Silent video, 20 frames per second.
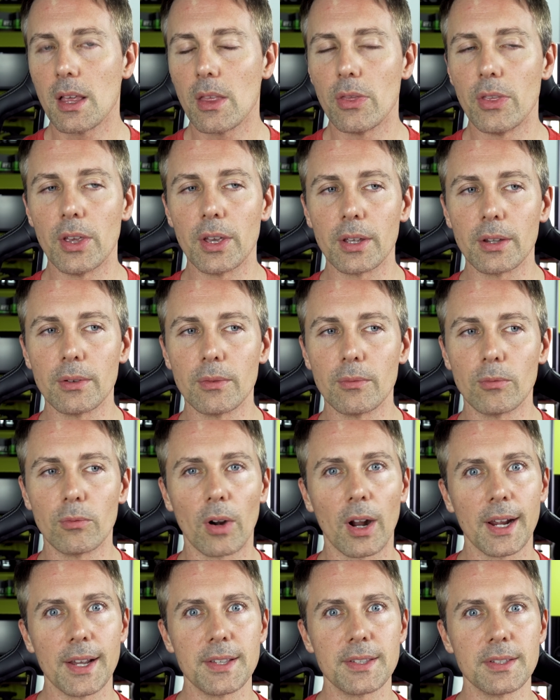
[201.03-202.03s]
that
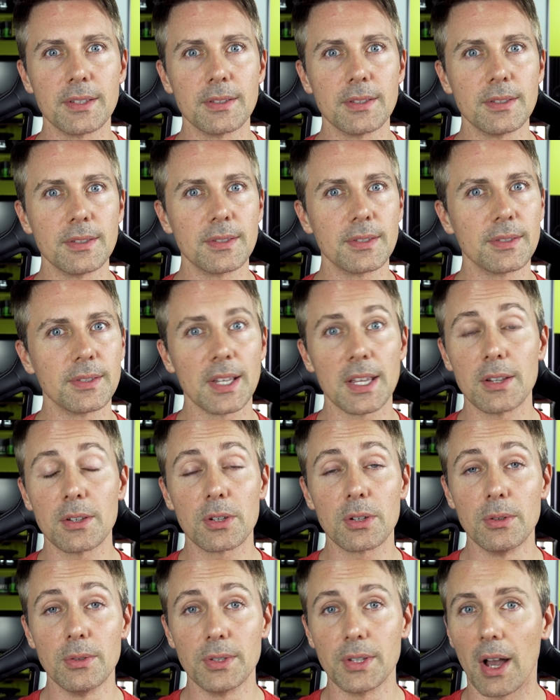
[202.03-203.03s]
Ryzen's Zen
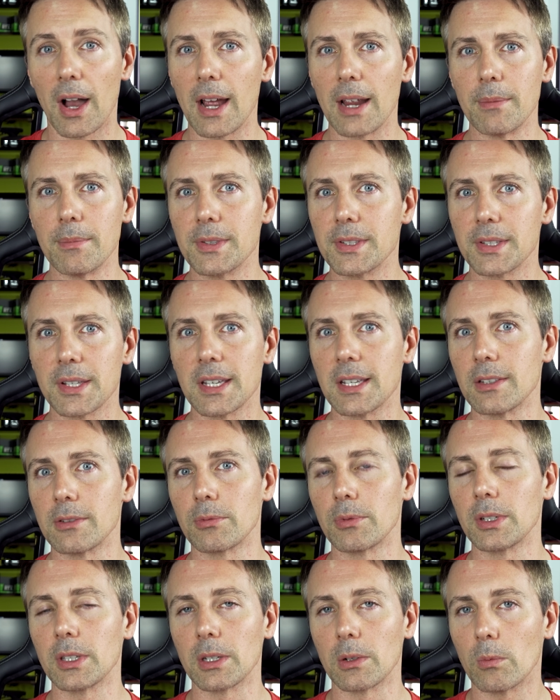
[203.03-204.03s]
2's IMC is
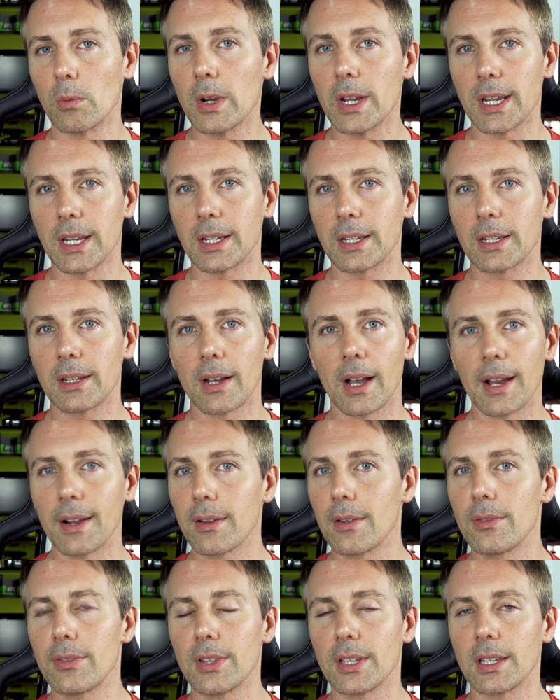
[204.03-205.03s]
really weak. I
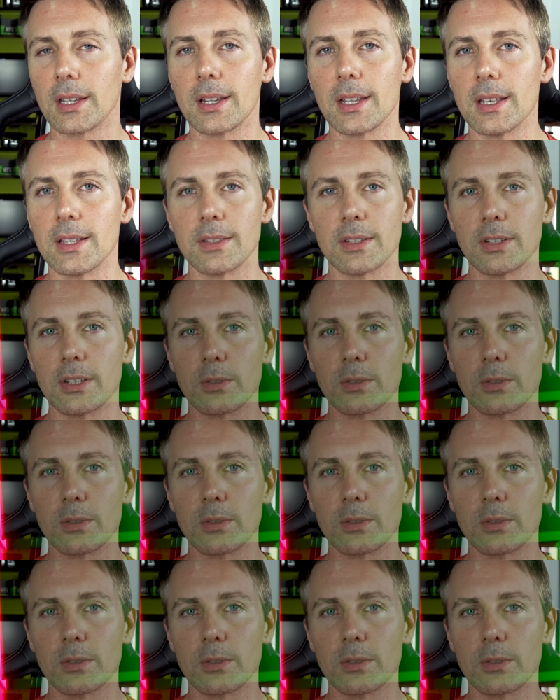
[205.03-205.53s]
don't think it is, it